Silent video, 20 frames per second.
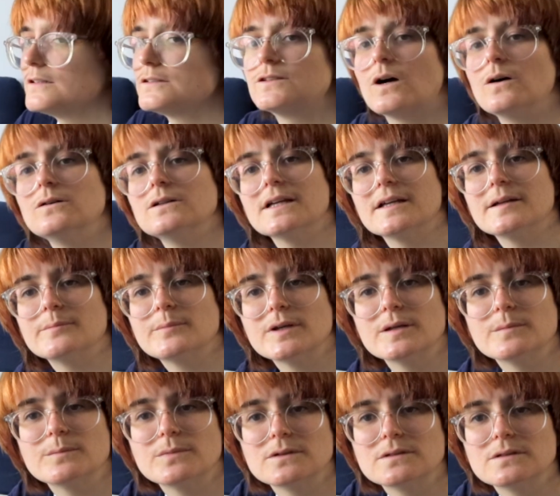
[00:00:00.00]
Don't hit
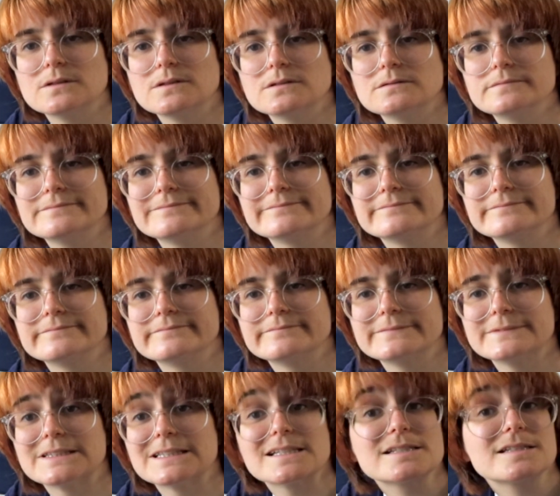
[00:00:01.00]
people.
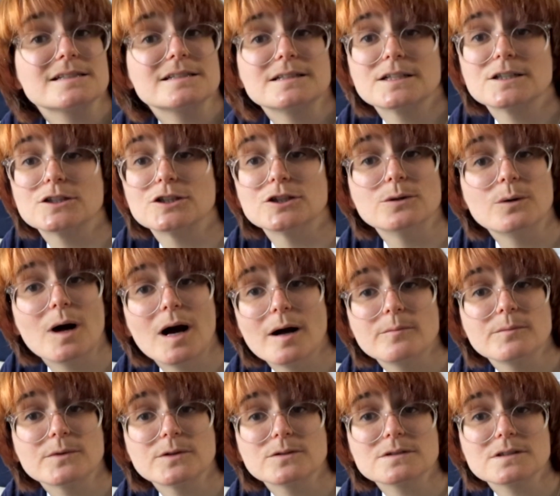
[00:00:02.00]
Listen to doo-wop
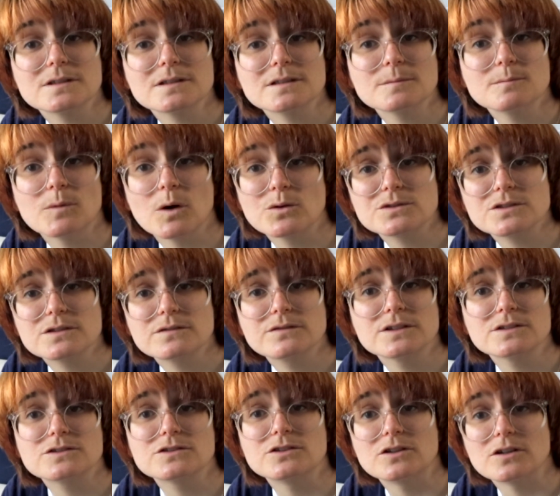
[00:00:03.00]
music. Most of
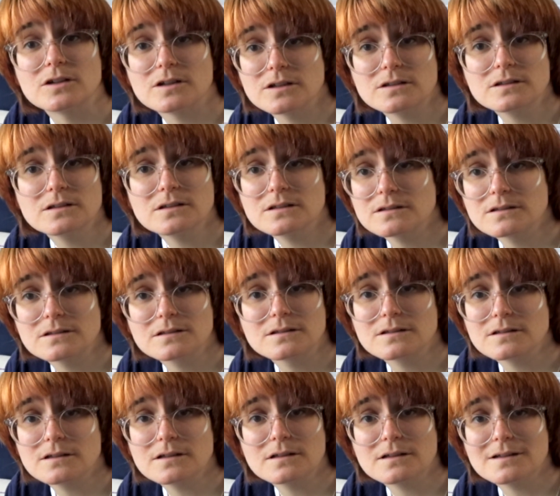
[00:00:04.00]
it's good.
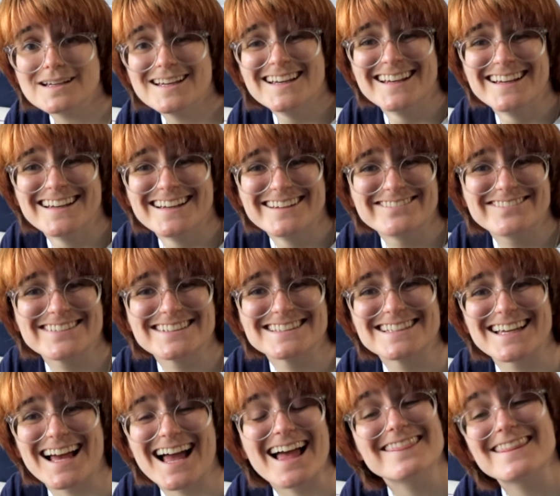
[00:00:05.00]

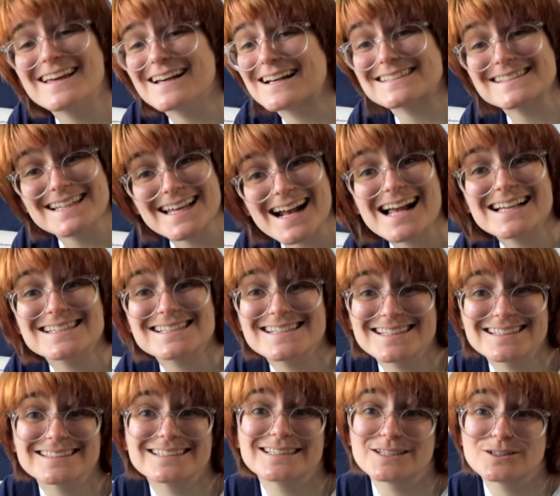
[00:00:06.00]
I think because they got
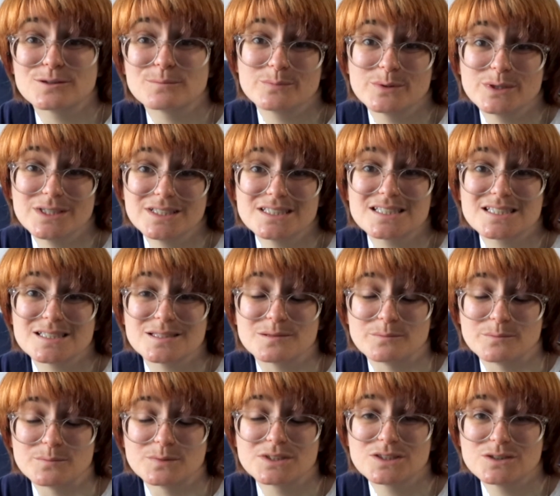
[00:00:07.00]
silly little beats
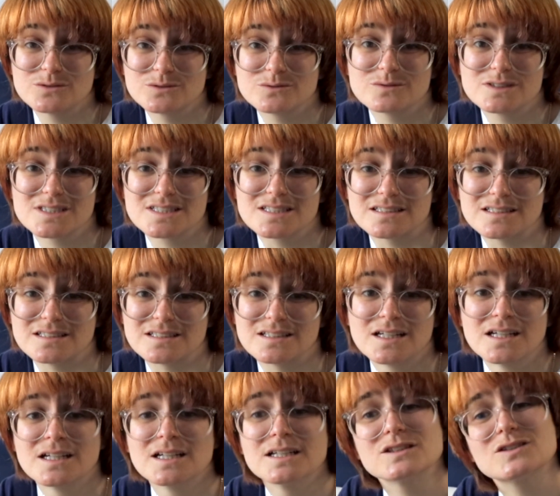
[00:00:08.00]
and tunes and
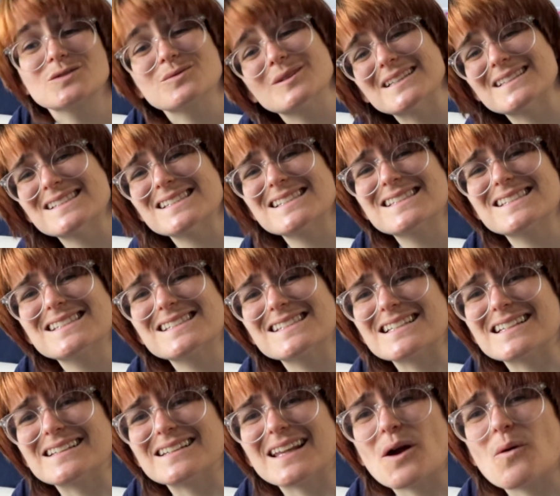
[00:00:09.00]
twists,
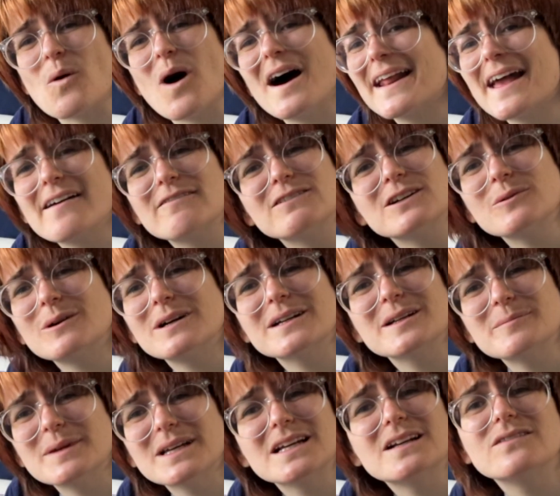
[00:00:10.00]
and they want everyone to
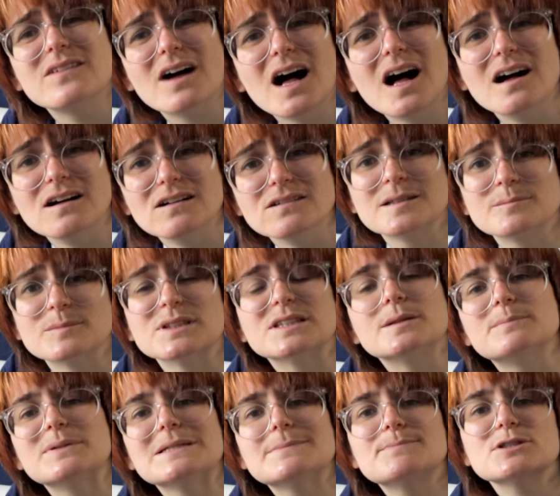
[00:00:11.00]
be involved. But the
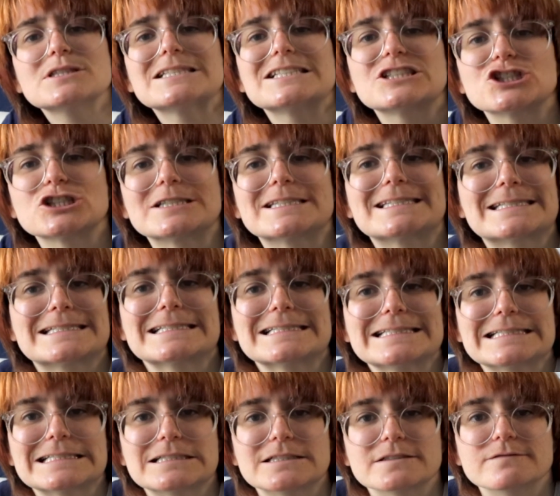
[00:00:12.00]
people that should
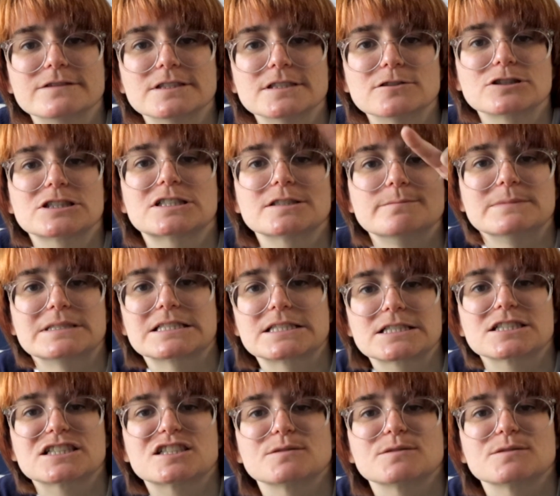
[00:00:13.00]
stay out of it are domestic